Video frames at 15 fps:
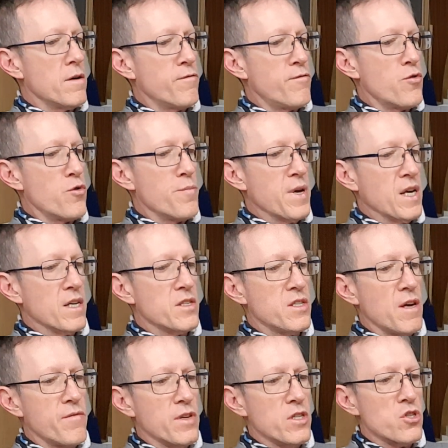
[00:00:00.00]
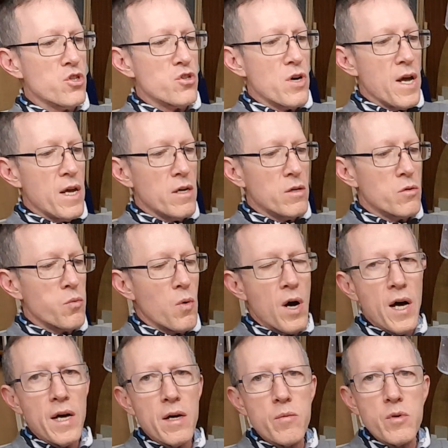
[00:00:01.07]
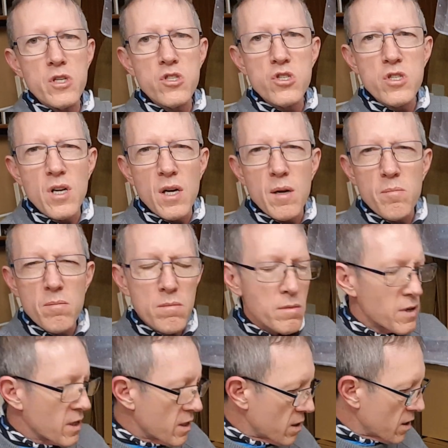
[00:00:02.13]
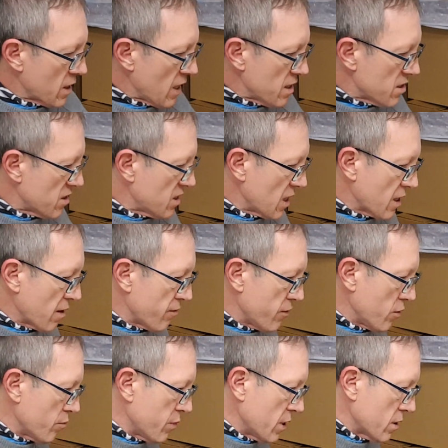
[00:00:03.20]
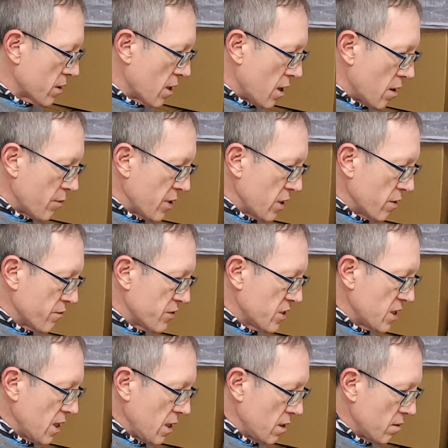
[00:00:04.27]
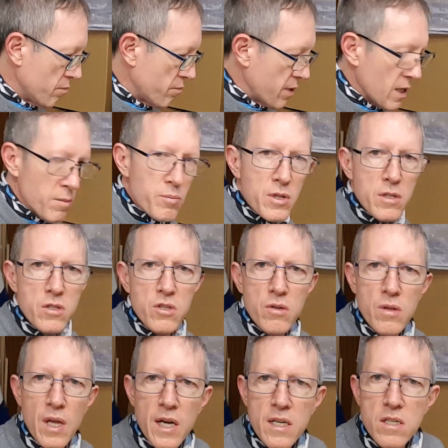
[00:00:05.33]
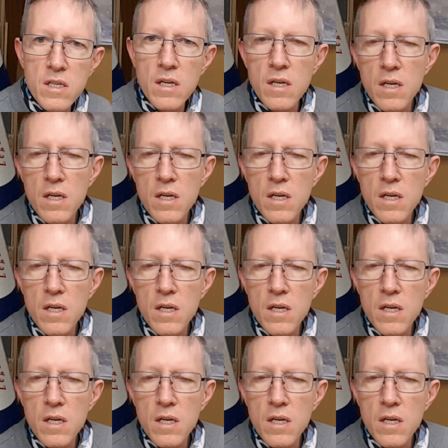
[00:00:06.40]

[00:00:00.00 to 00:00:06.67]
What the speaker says: forming a 7-strand wire, which I'm guessing if you build armor, you've seen people do that